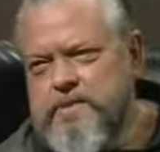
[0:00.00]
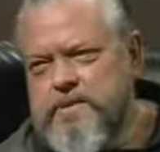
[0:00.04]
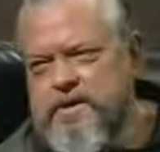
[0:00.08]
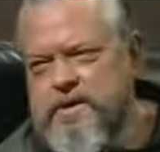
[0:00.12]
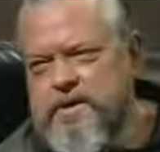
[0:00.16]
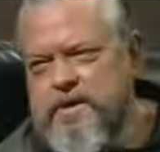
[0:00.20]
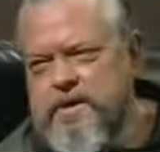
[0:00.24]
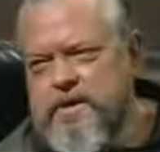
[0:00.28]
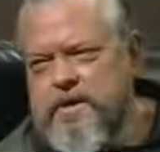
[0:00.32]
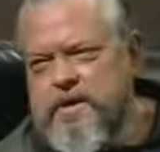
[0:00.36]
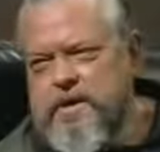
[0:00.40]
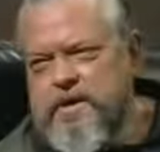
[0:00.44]

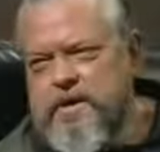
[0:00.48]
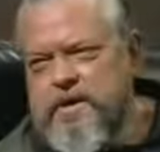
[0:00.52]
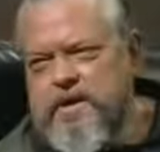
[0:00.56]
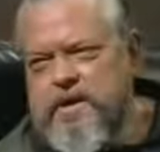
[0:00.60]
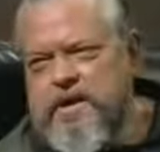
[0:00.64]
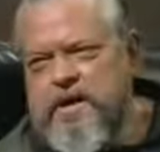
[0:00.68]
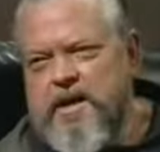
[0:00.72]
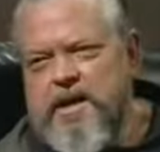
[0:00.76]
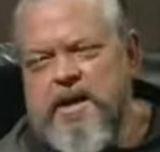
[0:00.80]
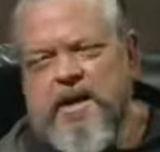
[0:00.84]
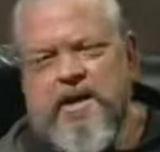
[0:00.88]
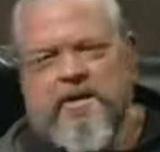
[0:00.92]
Mm.
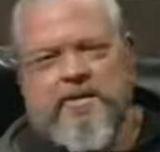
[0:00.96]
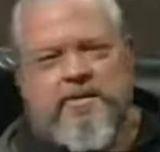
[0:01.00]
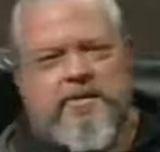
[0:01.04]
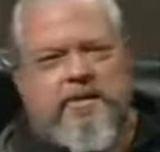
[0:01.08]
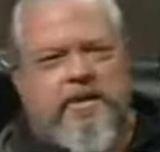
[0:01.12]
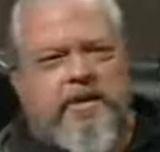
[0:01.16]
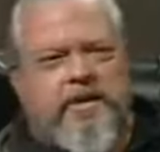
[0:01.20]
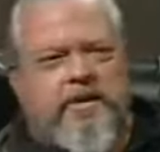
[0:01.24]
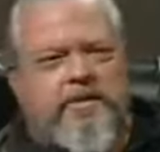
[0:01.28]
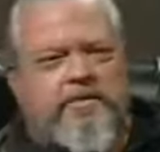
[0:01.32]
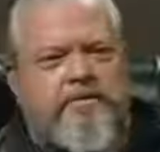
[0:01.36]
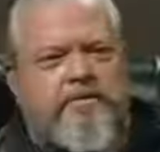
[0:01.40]

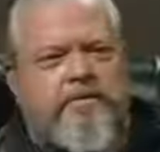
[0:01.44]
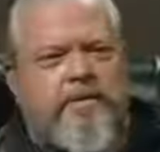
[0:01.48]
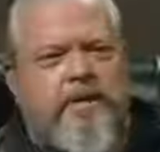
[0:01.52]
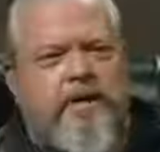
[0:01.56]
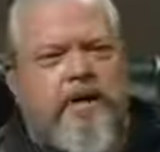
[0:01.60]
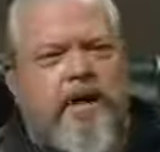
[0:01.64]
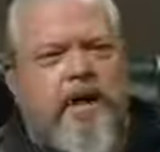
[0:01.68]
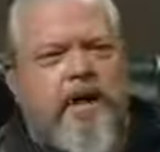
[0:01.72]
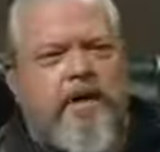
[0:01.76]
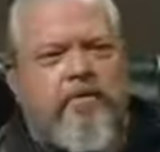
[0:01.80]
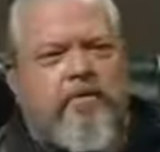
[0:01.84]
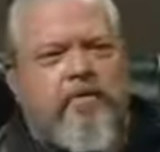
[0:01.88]
And uh,
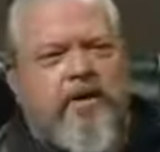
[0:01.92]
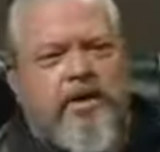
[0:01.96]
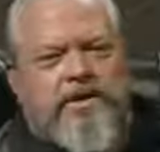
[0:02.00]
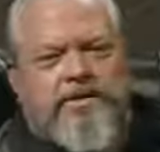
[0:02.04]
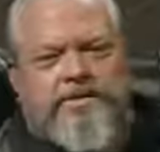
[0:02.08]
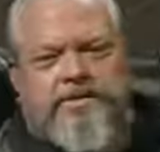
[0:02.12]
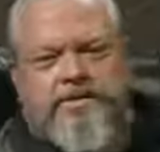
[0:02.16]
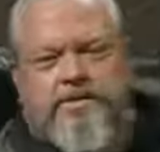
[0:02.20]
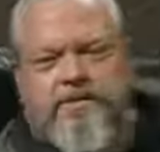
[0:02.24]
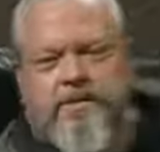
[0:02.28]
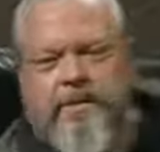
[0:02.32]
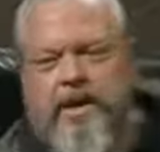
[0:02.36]
I
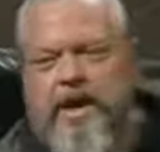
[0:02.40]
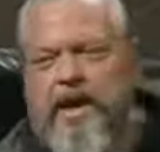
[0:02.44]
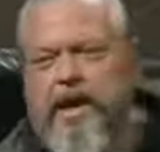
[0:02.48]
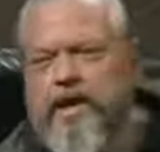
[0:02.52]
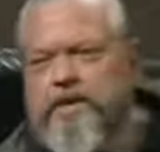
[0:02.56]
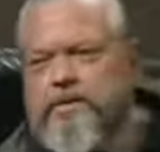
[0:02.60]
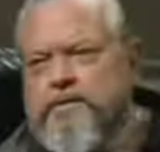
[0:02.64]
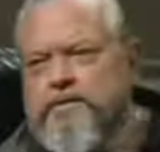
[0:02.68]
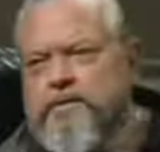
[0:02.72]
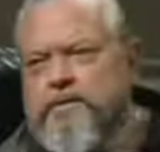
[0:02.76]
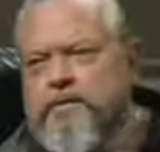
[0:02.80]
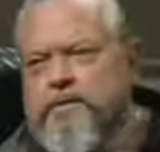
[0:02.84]
was a
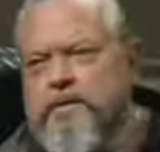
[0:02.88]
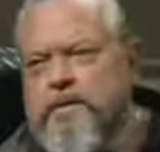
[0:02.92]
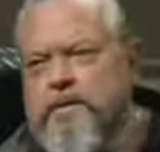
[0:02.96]
bad